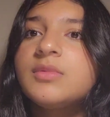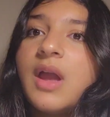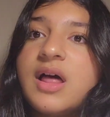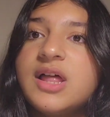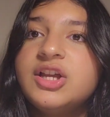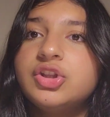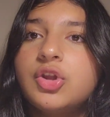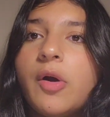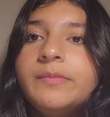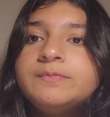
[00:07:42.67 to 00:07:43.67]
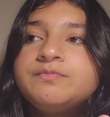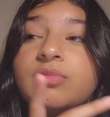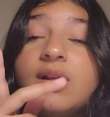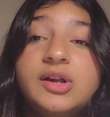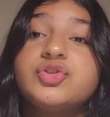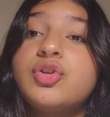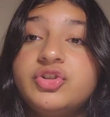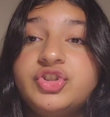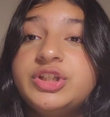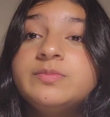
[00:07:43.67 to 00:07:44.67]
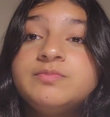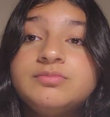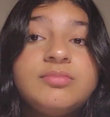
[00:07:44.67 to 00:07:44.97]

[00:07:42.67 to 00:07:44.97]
I like it though. It's crunchy.